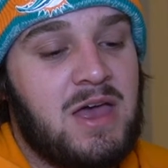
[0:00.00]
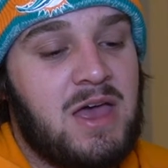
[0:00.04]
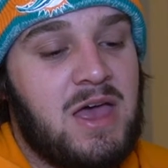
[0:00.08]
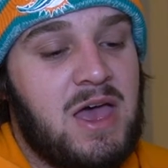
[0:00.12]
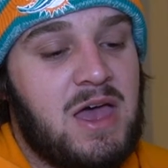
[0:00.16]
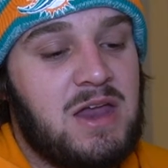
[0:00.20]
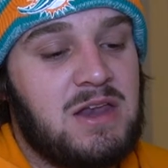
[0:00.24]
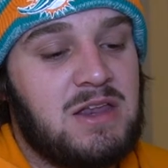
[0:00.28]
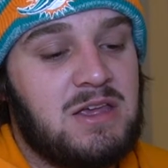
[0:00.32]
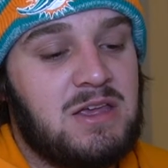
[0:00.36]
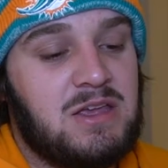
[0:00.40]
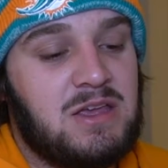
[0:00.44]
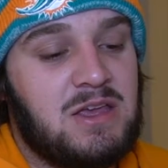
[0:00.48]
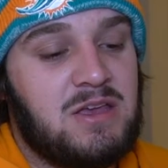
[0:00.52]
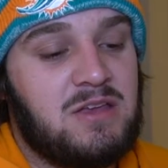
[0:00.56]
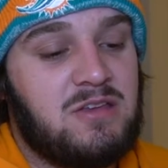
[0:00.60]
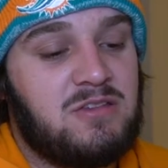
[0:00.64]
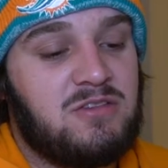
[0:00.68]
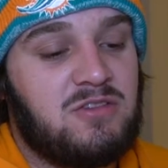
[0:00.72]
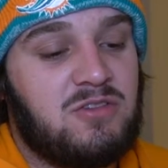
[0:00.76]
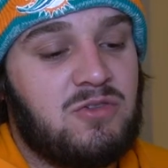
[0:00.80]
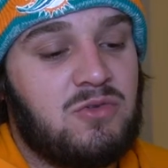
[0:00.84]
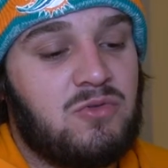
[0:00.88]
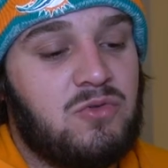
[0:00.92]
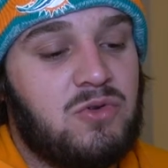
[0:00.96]
Eddie
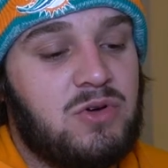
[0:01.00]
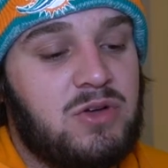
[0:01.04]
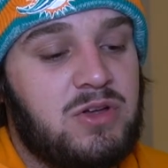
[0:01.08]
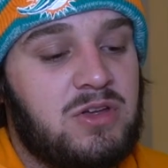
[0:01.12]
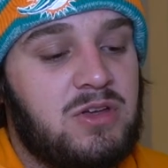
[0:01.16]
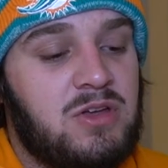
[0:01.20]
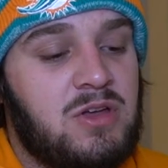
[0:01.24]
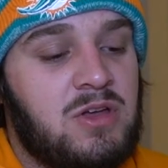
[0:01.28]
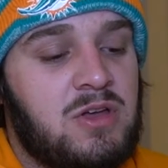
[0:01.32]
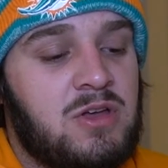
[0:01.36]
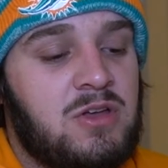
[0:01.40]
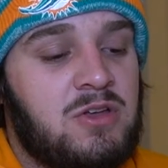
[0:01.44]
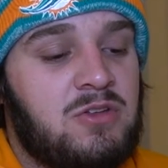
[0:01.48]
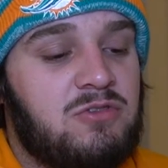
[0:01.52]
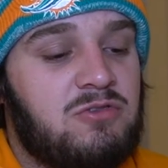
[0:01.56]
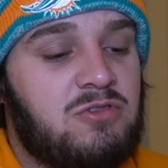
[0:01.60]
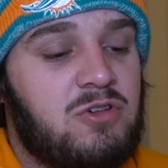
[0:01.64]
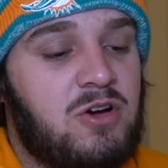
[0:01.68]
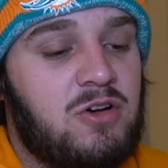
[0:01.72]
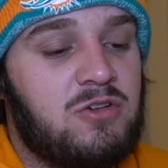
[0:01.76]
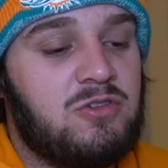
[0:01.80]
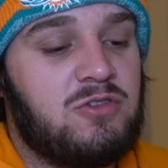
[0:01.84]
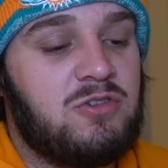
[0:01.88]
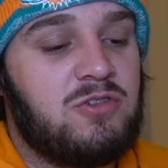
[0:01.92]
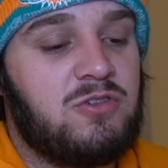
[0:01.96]
is going
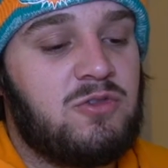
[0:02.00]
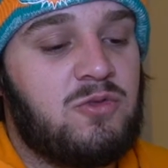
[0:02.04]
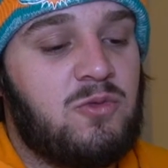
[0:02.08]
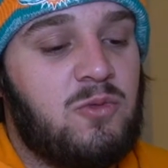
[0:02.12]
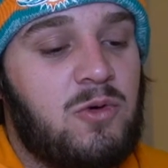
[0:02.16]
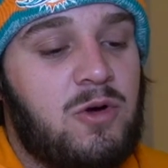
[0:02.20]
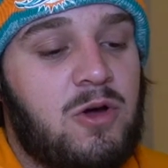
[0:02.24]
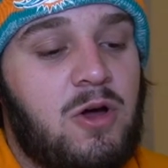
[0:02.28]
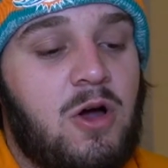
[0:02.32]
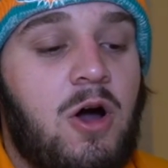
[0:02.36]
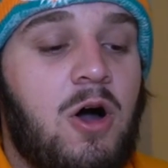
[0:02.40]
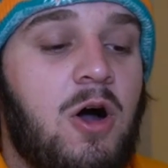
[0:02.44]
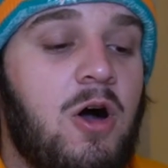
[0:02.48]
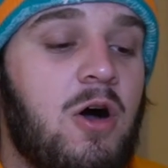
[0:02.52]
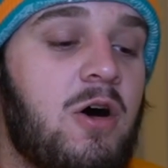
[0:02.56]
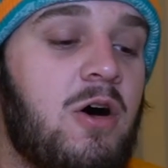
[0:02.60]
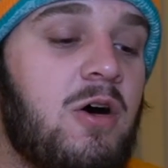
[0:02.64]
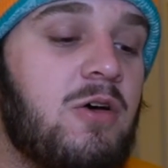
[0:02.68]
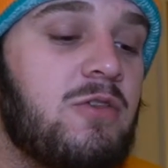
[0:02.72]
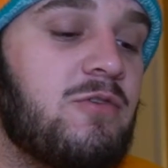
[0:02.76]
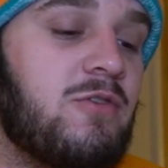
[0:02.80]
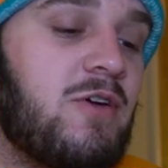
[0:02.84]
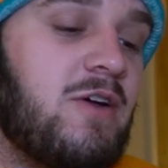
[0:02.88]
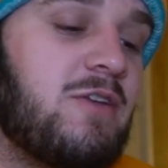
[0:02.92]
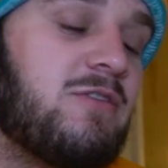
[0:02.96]
Chargers, where
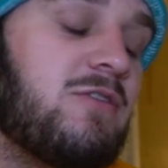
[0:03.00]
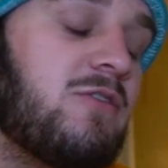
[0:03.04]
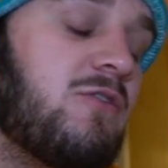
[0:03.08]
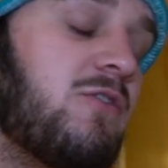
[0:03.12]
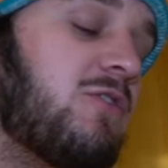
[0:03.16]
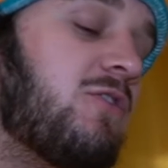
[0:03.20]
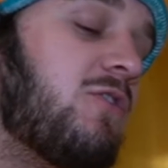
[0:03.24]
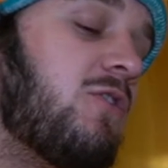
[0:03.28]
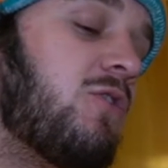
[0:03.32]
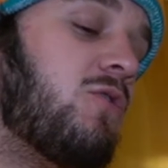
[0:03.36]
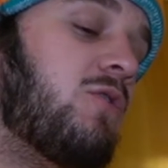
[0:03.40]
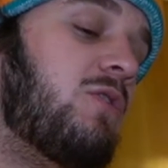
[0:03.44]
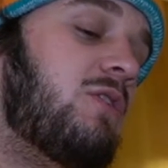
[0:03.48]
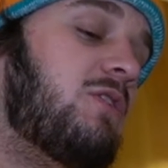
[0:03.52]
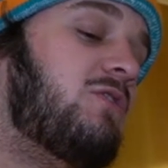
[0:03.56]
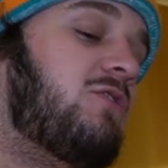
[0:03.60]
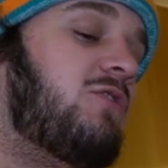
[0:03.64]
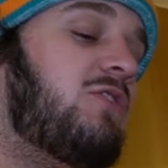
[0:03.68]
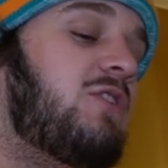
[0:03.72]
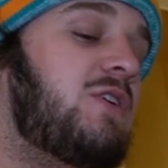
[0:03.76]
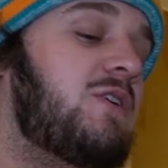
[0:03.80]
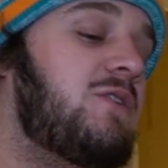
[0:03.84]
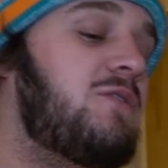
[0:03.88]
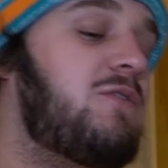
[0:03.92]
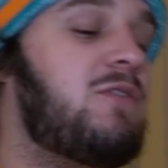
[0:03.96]
all the rest of us are going
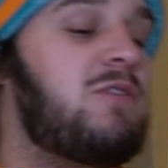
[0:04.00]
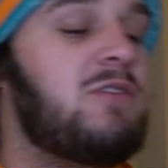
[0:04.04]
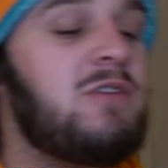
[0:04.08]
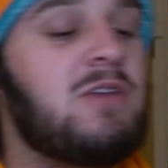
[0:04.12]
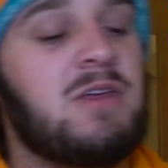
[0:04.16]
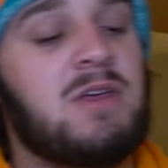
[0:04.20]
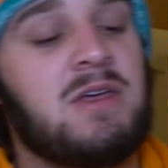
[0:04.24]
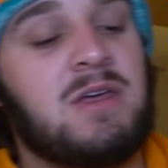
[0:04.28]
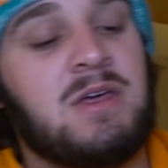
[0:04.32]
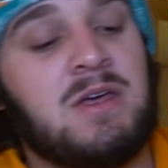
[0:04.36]
Chiefs.